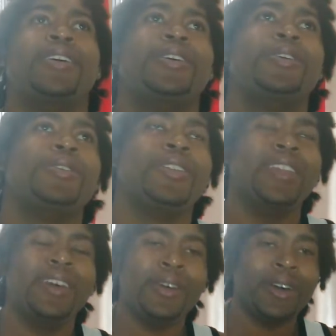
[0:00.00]
Oh
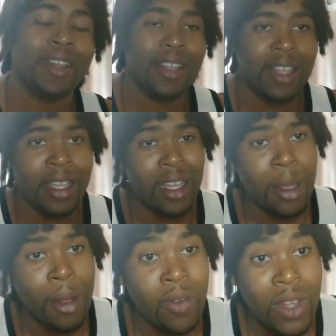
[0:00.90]
Lord,"
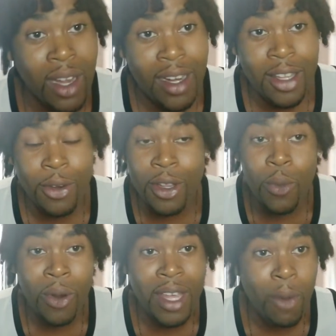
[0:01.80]
and none of you
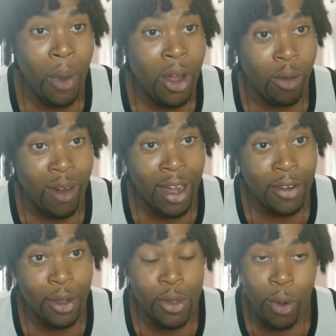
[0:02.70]
won't even walk
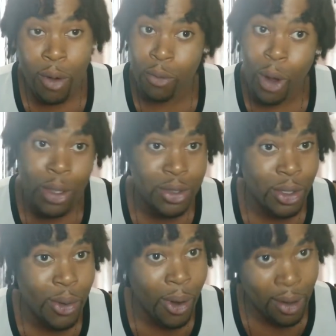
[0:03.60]
around. You won't walk to the
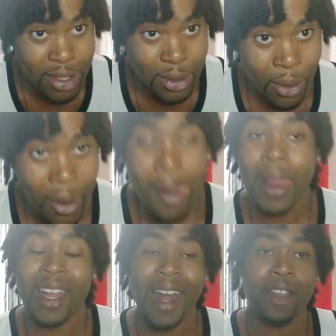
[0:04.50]
corner store.
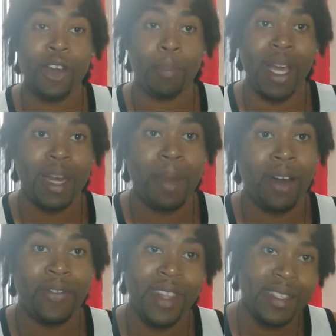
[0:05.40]
A lot of you complain
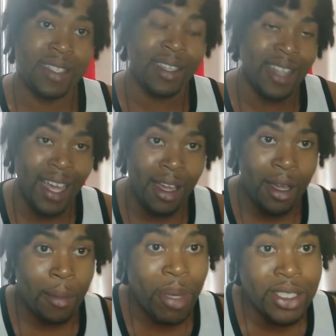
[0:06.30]
about this and that,
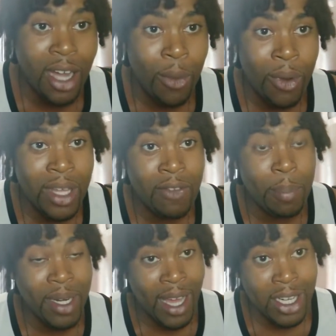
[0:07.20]
but y'all won't even
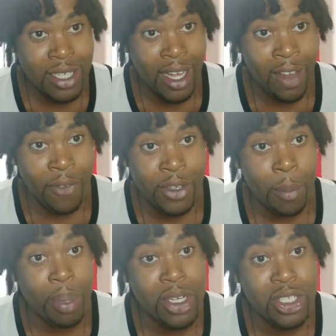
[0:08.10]
put the extra effort to
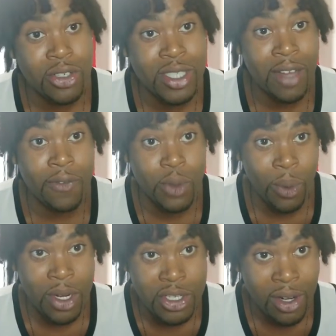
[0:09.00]
push yourself
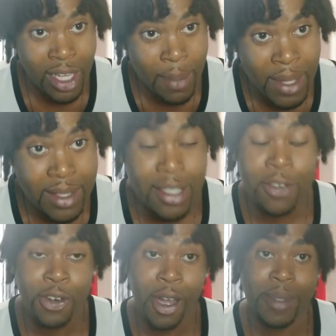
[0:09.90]
towards your limits. You
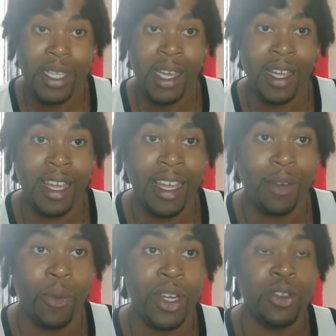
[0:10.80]
know what I'm saying?
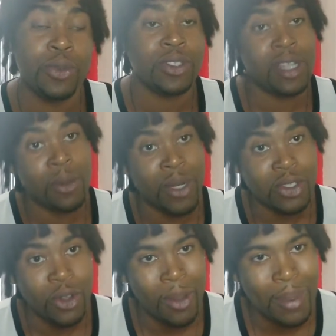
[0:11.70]
And when you dealing with a
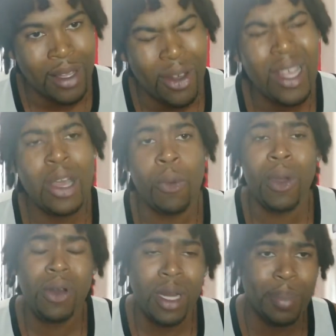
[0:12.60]
Scorpio, we're
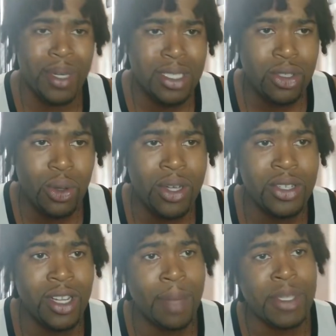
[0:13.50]
going to push you towards your
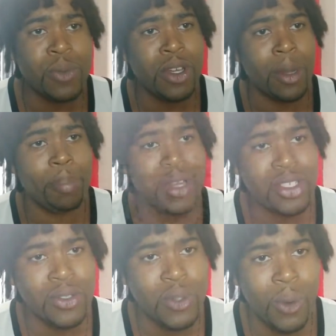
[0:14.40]
limits. We're going to push
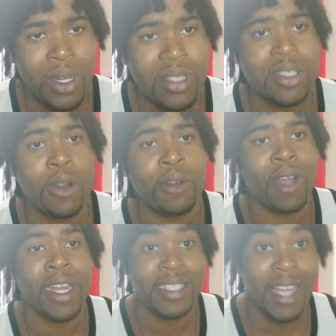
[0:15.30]
you towards your
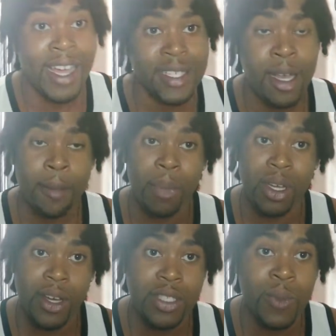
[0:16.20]
greatest heights,
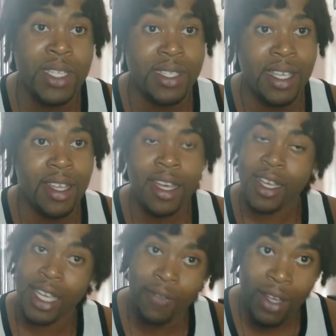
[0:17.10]
because we see,
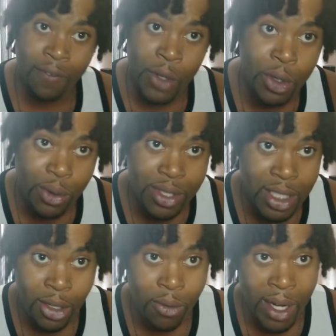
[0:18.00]
even if you don't see
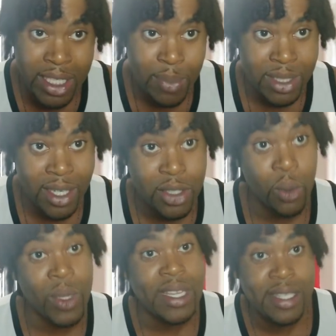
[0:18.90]
your greatest potential,
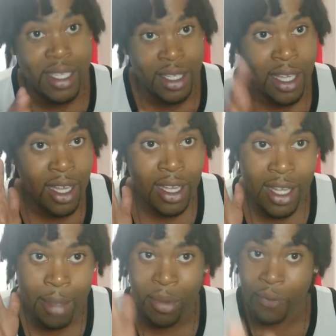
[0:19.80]
we see
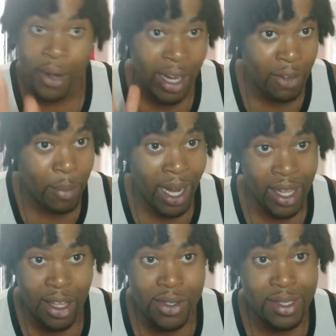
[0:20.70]
it before everybody
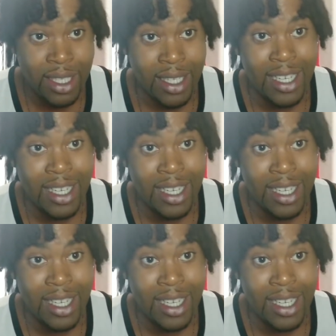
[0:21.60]
else see it.